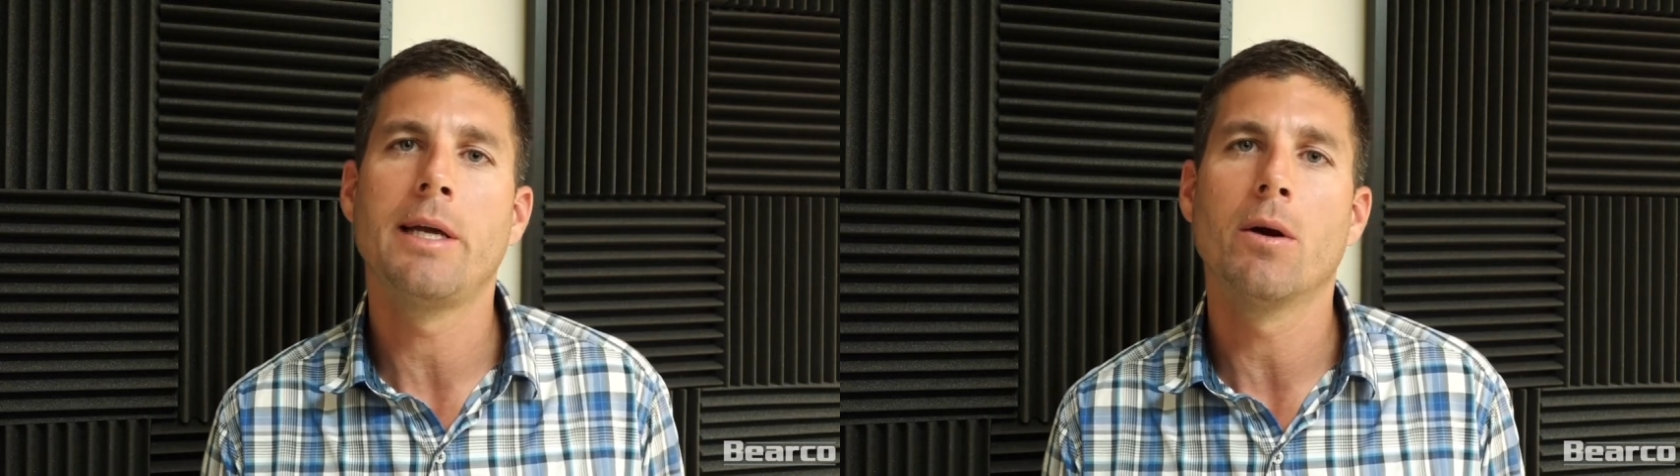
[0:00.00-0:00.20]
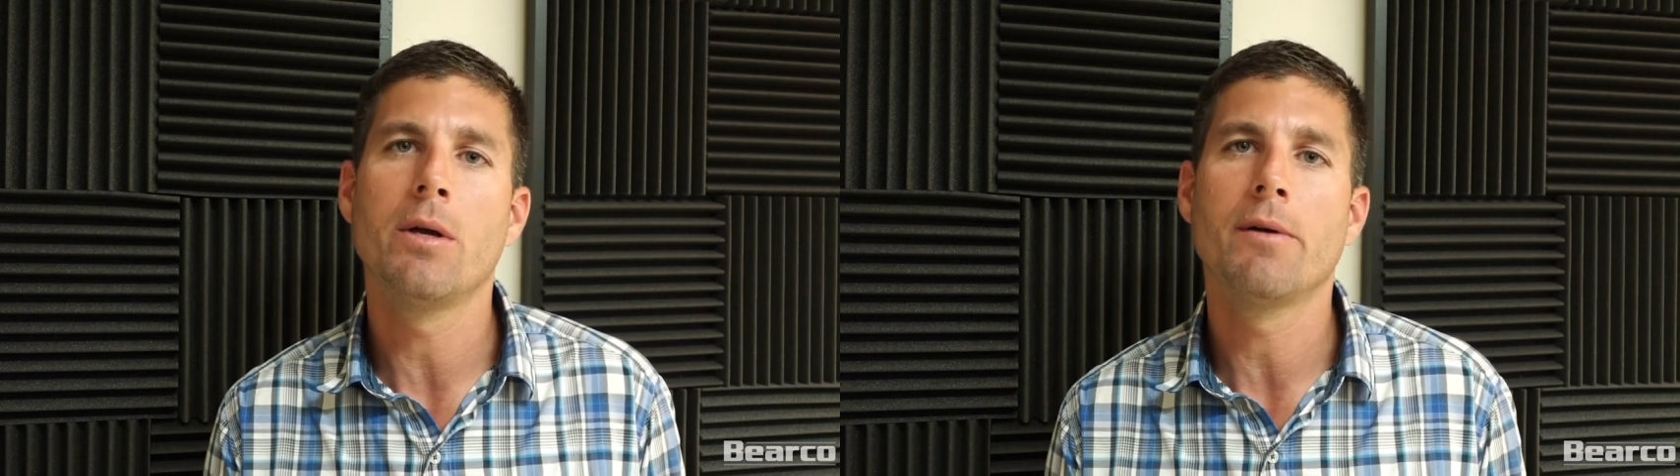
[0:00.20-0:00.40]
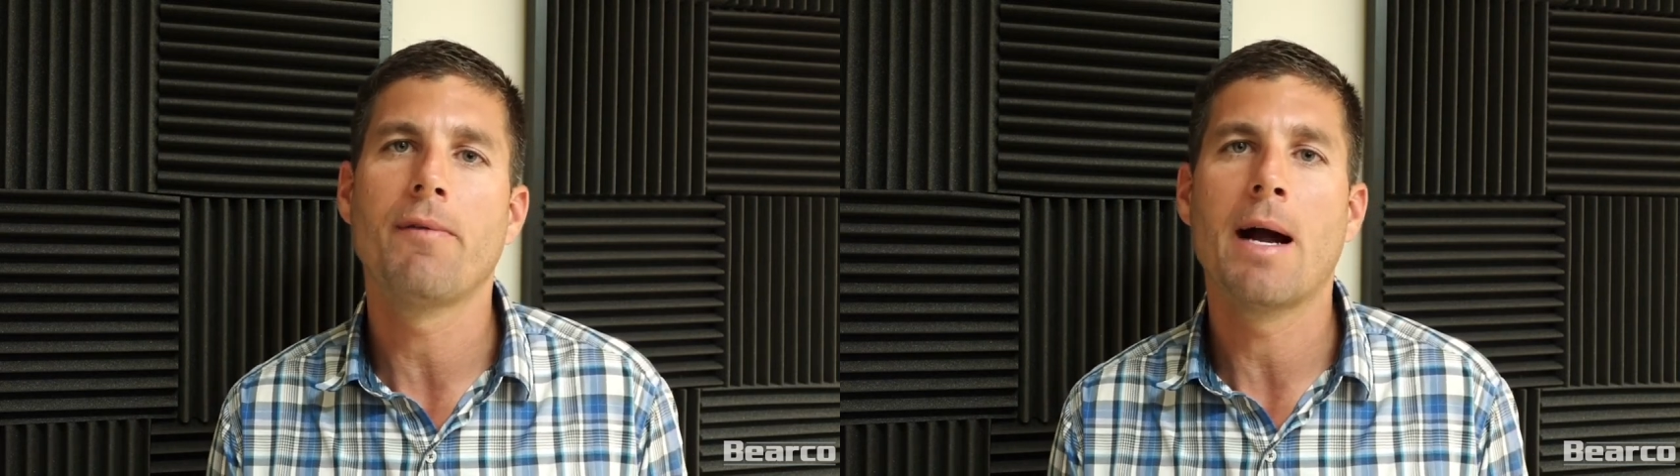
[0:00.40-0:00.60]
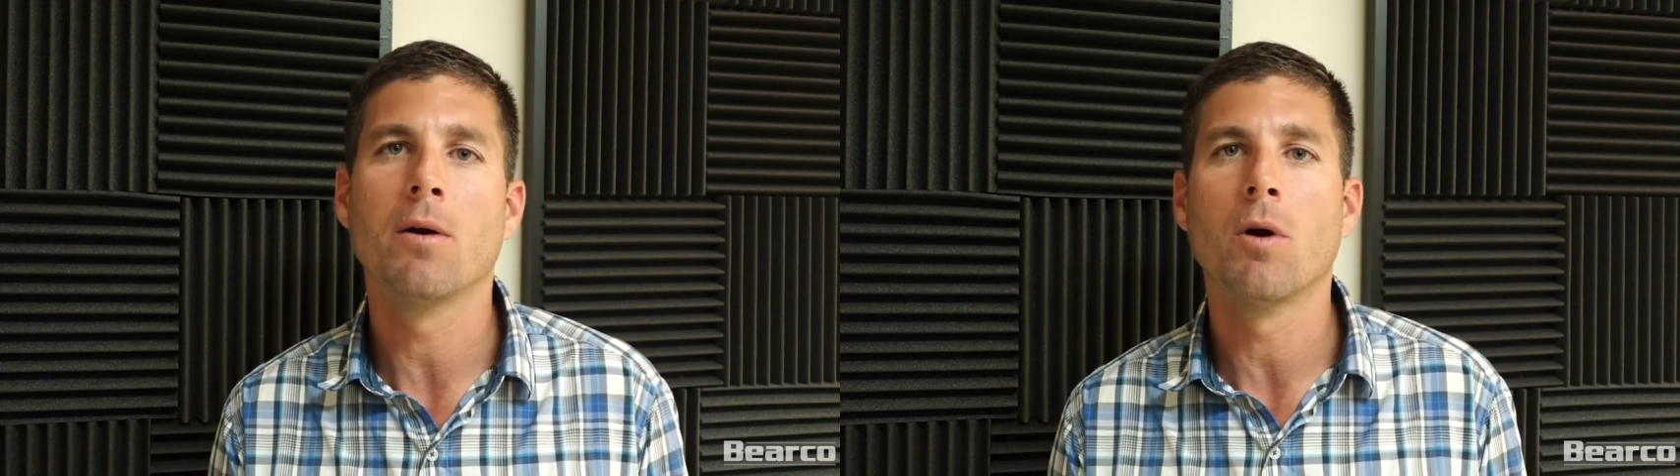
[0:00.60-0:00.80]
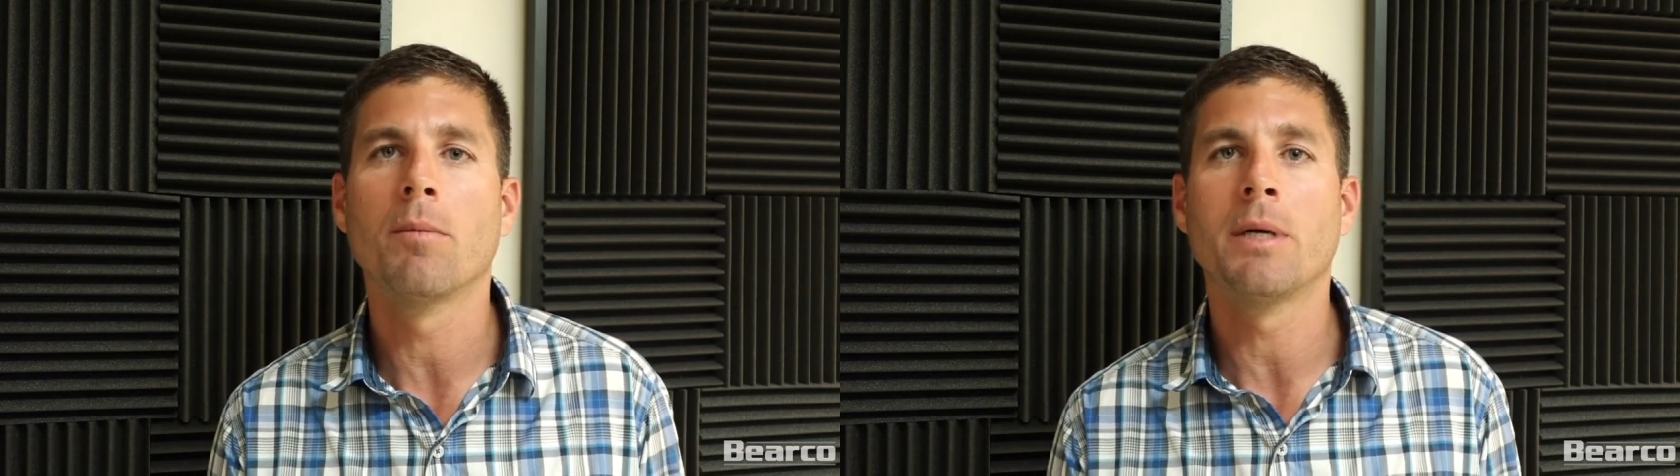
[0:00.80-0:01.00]
carry the
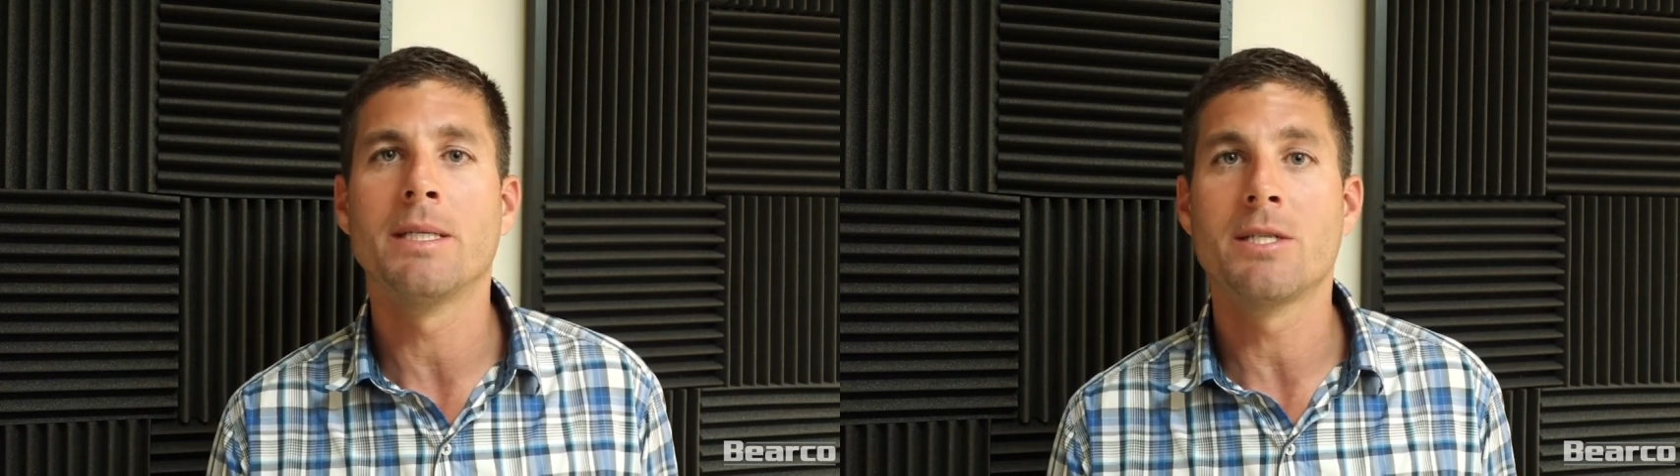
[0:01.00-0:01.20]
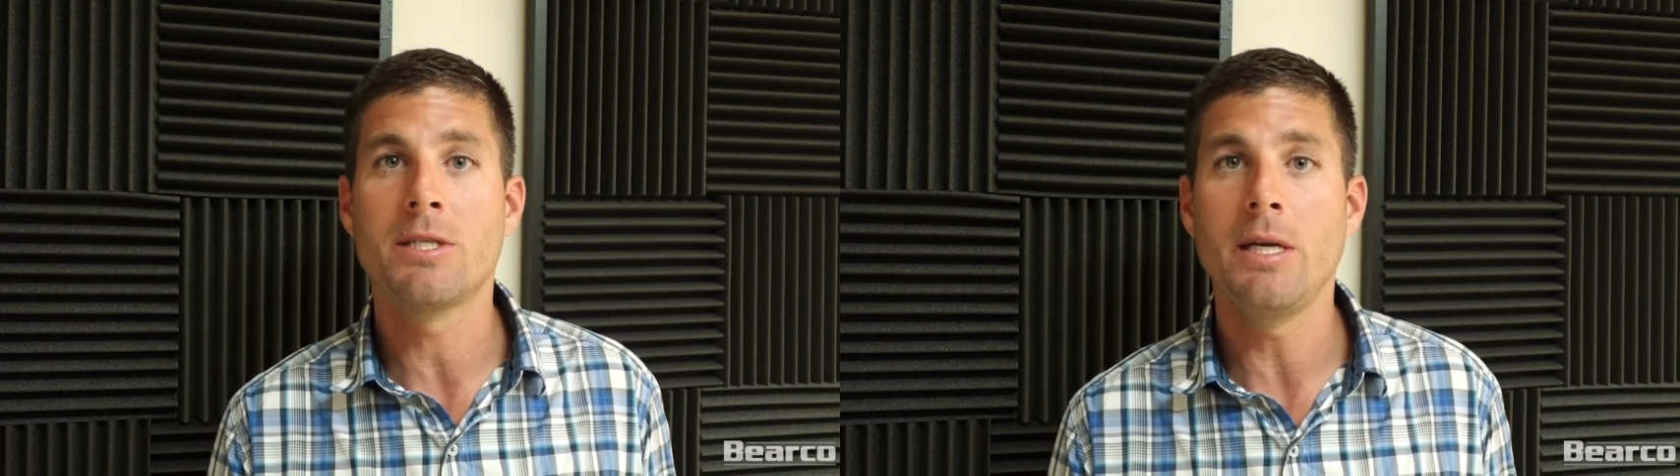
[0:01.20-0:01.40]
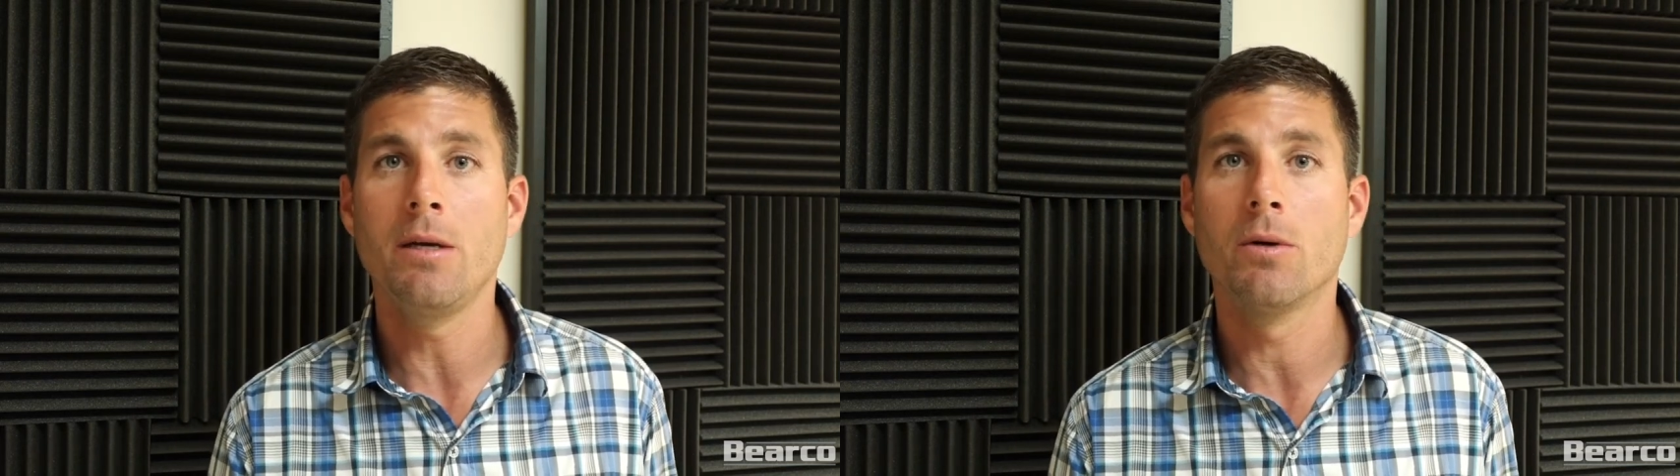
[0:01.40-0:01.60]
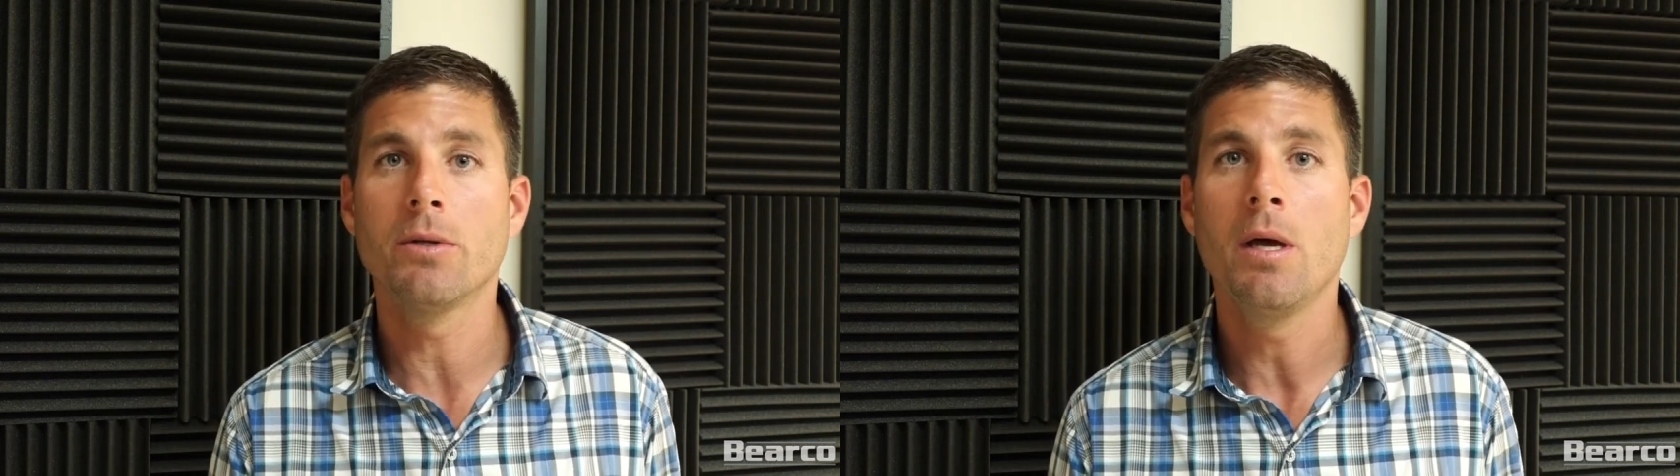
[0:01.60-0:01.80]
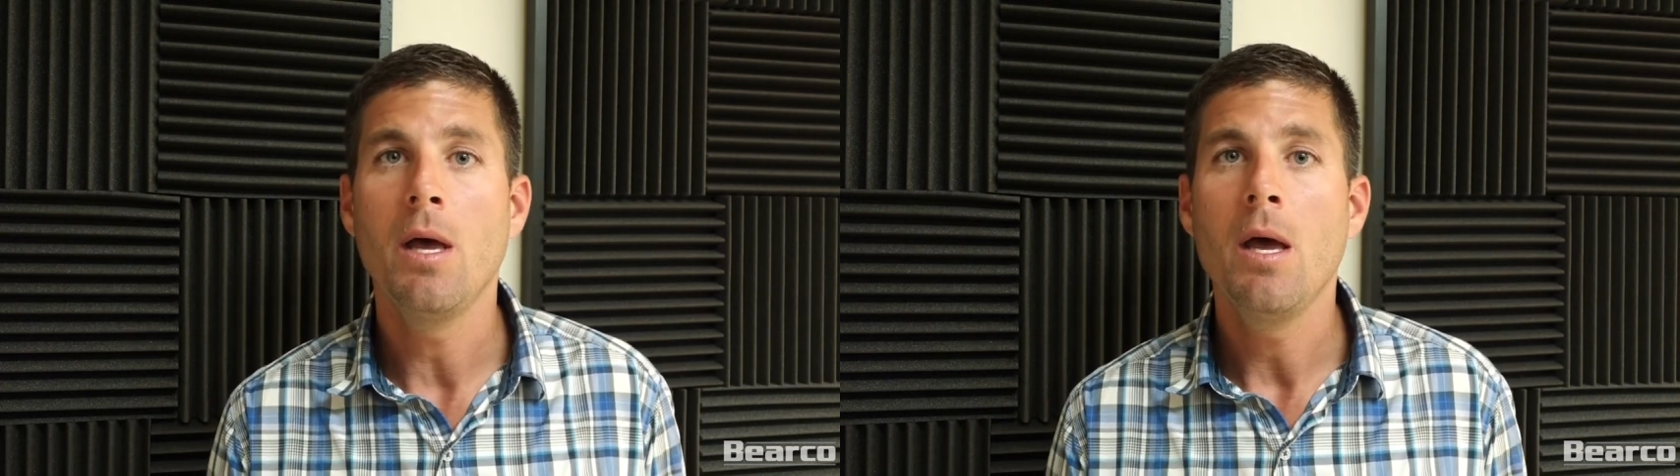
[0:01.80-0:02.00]
firearm concealed